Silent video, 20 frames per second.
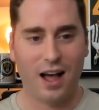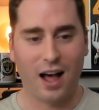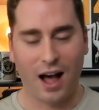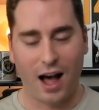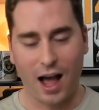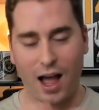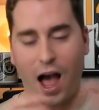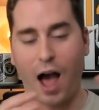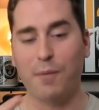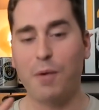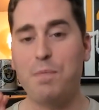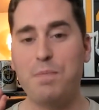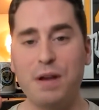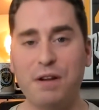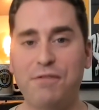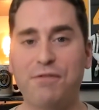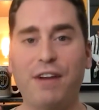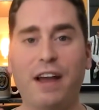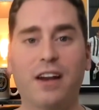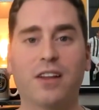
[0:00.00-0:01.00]
I'm a
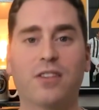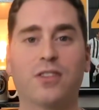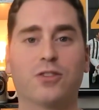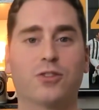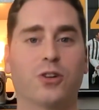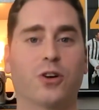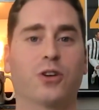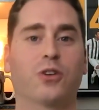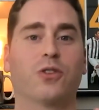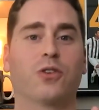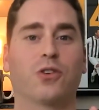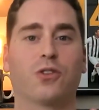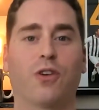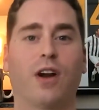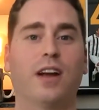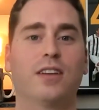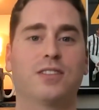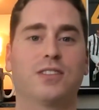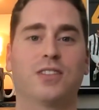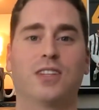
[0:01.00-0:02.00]
big fan of the circular
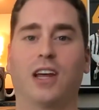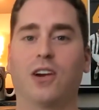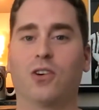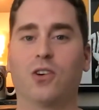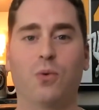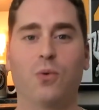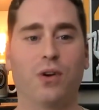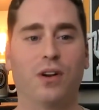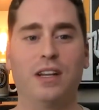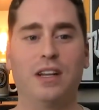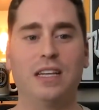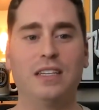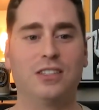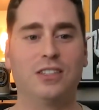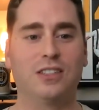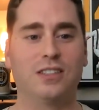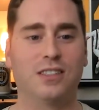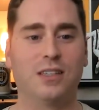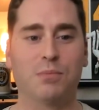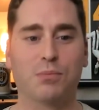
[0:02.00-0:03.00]
crests. I don't know what it is,
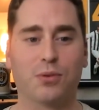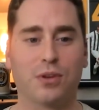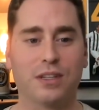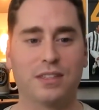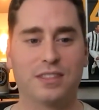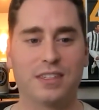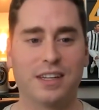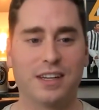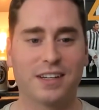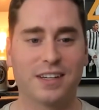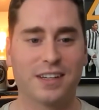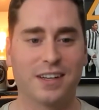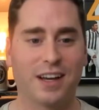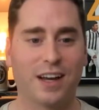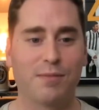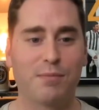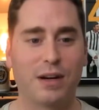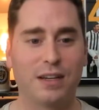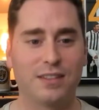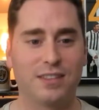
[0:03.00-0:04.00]
just simplistic. I
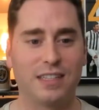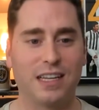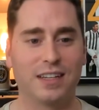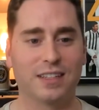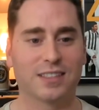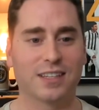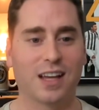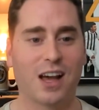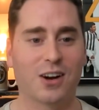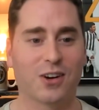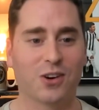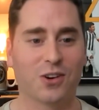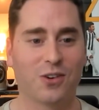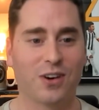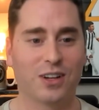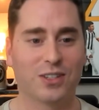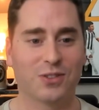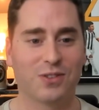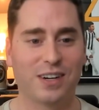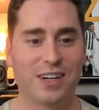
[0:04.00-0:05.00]
have my State of Soccer
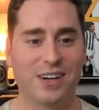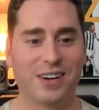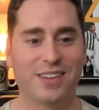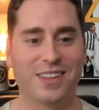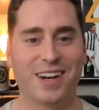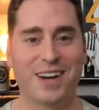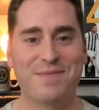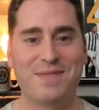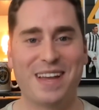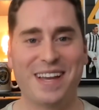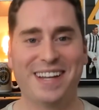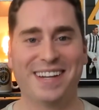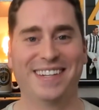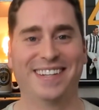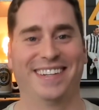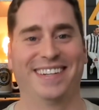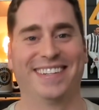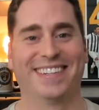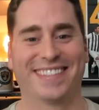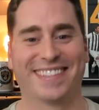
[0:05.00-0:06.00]
crest right here that I made.
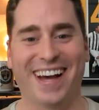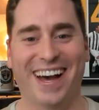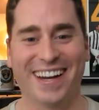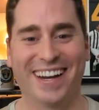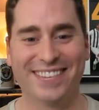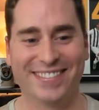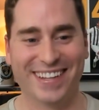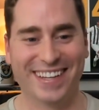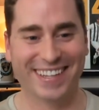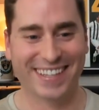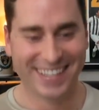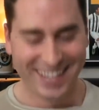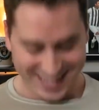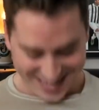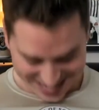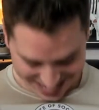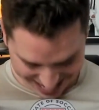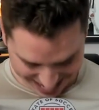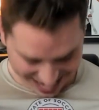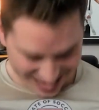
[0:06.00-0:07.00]
It's kind of like,
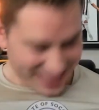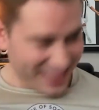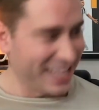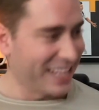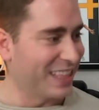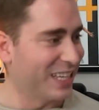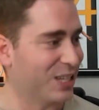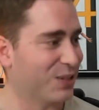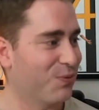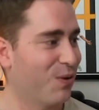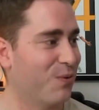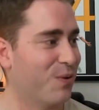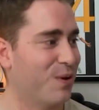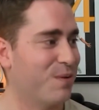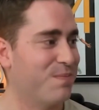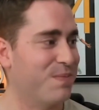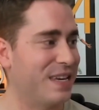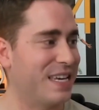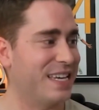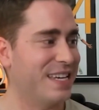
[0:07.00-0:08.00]
I think this one would
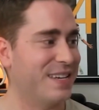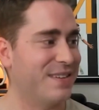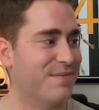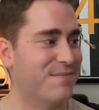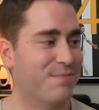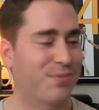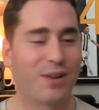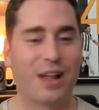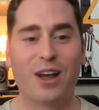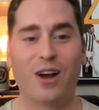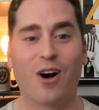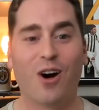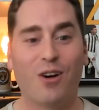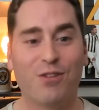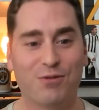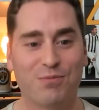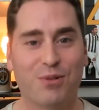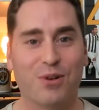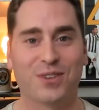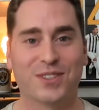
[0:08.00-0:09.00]
be
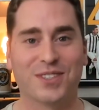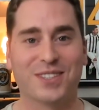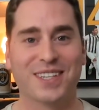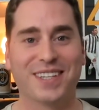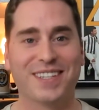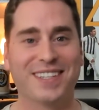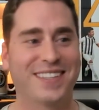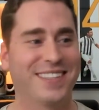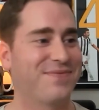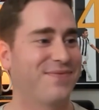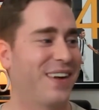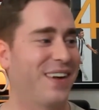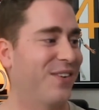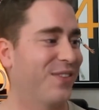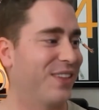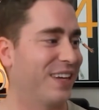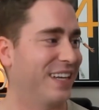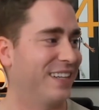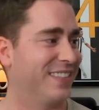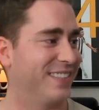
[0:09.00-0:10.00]
playoff personally. I don't
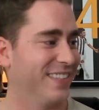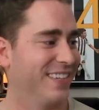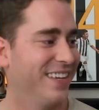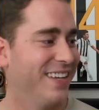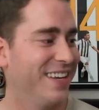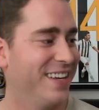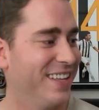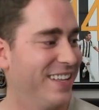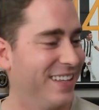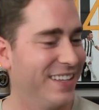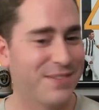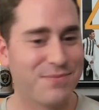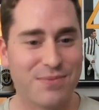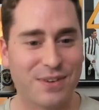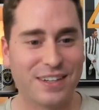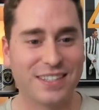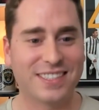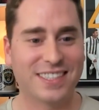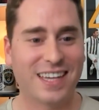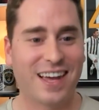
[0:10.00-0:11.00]
think it's
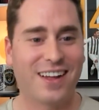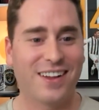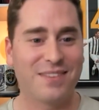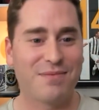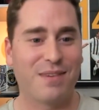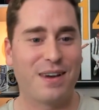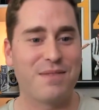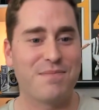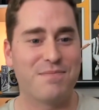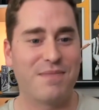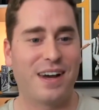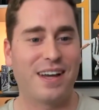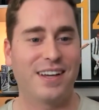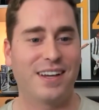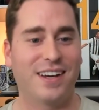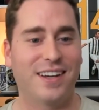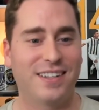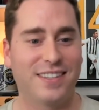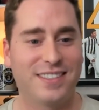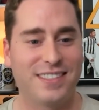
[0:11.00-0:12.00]
pretty solid,
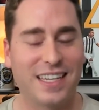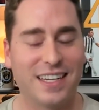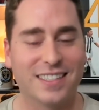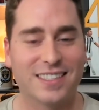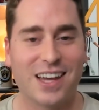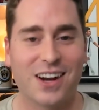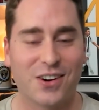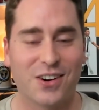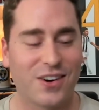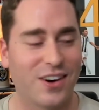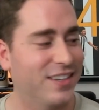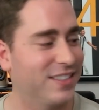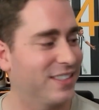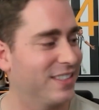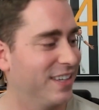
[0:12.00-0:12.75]
my State of Soccer crest.